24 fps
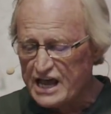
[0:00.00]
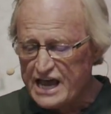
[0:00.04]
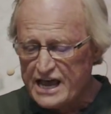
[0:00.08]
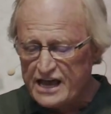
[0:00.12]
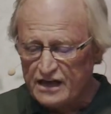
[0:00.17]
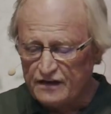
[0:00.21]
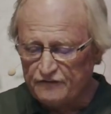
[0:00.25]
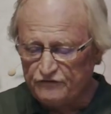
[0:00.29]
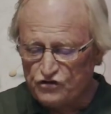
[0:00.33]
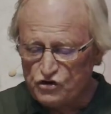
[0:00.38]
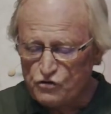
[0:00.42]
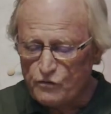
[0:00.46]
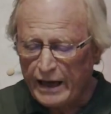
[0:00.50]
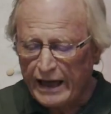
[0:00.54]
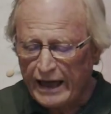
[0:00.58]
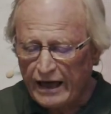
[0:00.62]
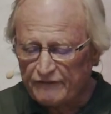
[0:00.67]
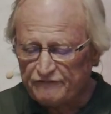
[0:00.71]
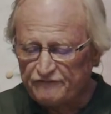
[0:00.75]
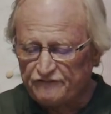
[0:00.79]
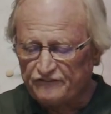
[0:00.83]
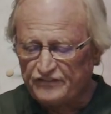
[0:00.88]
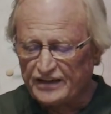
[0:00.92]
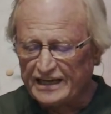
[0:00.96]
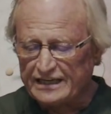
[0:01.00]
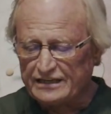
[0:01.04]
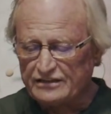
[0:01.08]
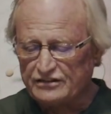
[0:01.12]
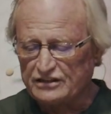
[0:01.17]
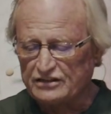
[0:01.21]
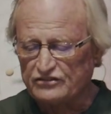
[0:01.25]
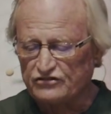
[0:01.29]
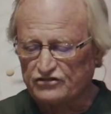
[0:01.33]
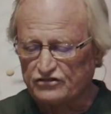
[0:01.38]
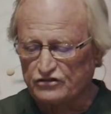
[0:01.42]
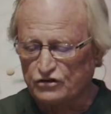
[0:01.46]
"if you have faith
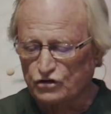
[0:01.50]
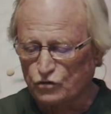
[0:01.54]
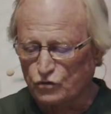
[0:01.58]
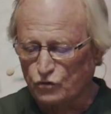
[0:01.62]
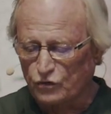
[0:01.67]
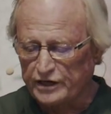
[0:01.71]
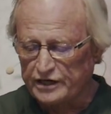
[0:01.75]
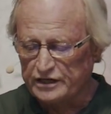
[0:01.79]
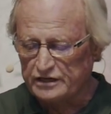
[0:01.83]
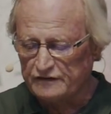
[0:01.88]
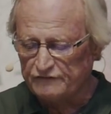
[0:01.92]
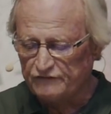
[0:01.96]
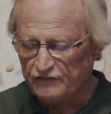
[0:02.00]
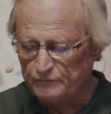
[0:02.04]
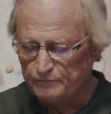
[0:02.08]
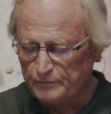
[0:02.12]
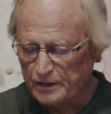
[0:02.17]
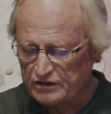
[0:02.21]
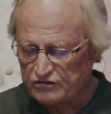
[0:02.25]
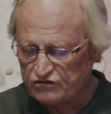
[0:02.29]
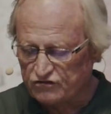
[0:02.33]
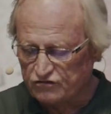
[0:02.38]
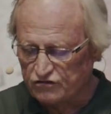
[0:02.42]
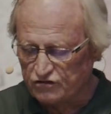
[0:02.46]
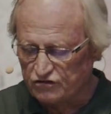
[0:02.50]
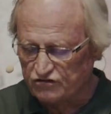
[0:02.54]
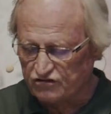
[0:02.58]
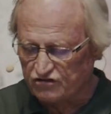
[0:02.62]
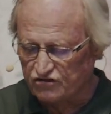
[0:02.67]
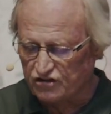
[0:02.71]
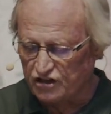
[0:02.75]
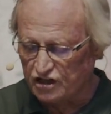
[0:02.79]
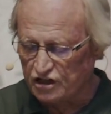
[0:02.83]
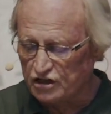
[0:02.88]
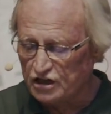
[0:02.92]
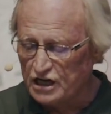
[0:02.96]
as the grain of a mustard
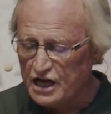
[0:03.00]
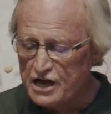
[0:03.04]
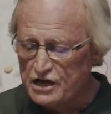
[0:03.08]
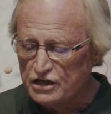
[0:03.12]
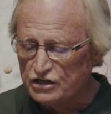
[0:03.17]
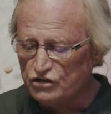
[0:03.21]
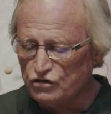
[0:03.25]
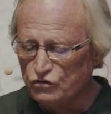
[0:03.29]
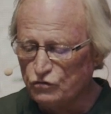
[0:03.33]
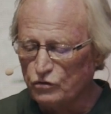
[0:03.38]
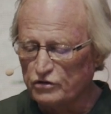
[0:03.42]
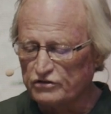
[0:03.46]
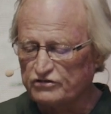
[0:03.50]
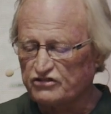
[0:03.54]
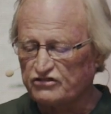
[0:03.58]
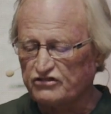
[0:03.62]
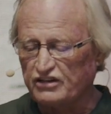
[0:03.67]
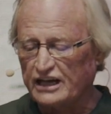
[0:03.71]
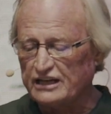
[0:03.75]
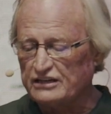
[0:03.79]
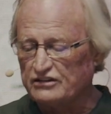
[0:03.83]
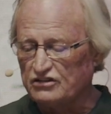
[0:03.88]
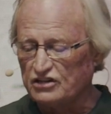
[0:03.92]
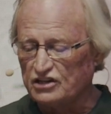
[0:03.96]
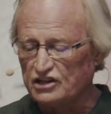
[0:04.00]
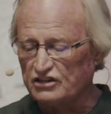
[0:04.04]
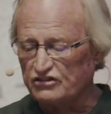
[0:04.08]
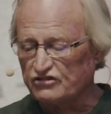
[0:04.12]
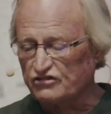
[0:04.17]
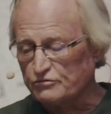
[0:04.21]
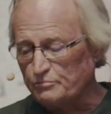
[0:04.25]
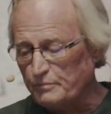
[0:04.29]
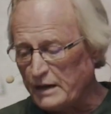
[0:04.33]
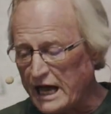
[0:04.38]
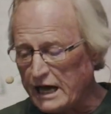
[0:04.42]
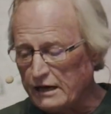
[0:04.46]
seed, you will say to this
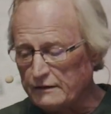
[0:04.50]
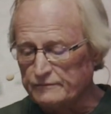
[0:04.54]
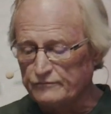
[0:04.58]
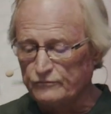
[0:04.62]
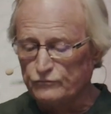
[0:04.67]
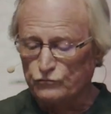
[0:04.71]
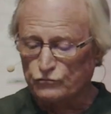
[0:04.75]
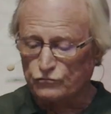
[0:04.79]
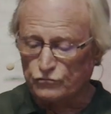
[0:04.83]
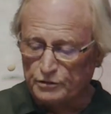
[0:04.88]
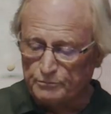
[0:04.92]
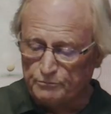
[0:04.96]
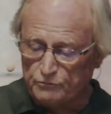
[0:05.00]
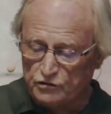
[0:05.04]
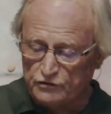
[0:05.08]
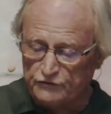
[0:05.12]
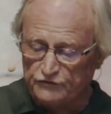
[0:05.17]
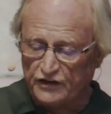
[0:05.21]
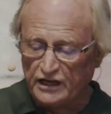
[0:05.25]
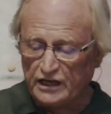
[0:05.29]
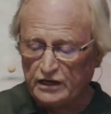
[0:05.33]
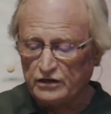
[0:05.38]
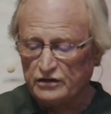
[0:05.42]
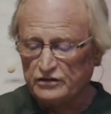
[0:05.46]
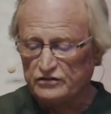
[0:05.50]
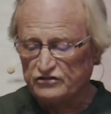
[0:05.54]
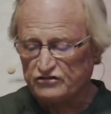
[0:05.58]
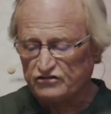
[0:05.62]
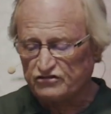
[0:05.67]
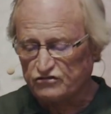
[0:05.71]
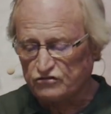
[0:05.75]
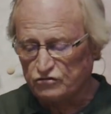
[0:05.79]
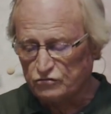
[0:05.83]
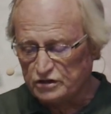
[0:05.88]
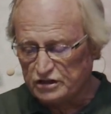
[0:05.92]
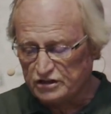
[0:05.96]
mountain, remove hence
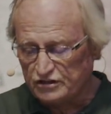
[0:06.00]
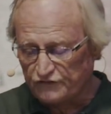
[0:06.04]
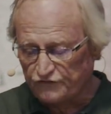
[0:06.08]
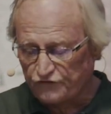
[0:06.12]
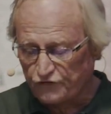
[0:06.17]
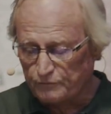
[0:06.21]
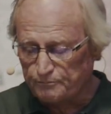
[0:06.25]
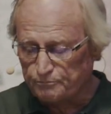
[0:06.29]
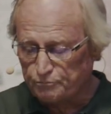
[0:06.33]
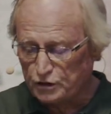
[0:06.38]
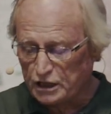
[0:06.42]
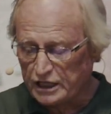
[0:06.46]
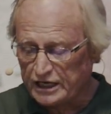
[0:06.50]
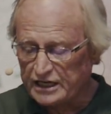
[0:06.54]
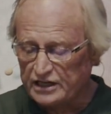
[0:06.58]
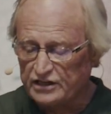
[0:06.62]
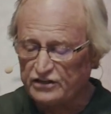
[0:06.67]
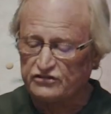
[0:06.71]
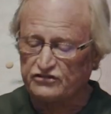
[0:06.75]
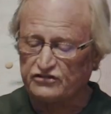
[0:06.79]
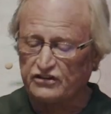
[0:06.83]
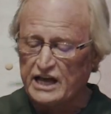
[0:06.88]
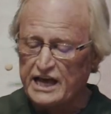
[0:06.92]
to a different place,